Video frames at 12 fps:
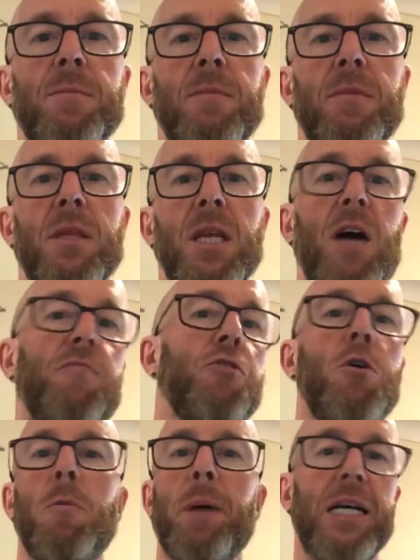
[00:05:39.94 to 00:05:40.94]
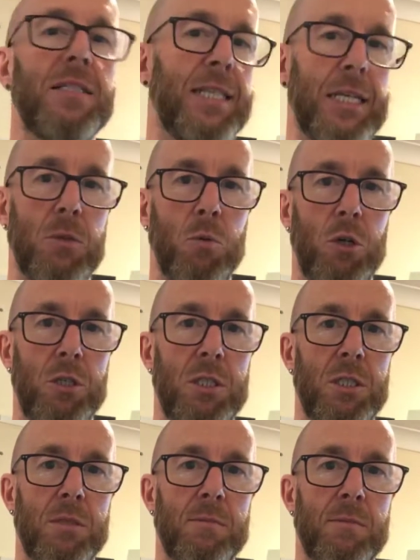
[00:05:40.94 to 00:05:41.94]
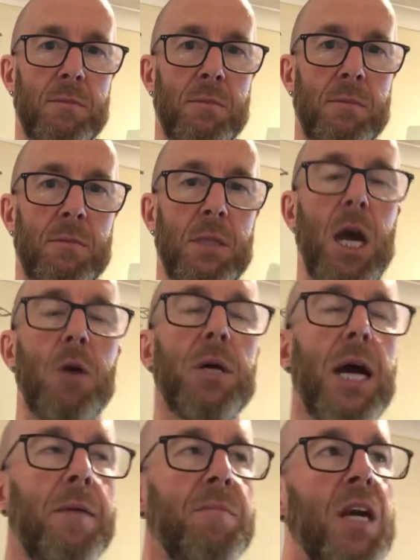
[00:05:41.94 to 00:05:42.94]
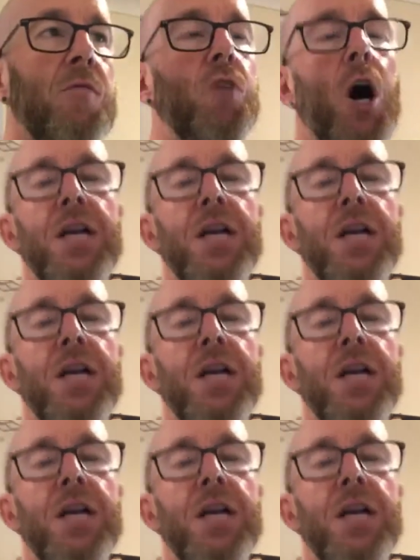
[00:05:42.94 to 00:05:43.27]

It's on a post-it. I've wrote about 6 words.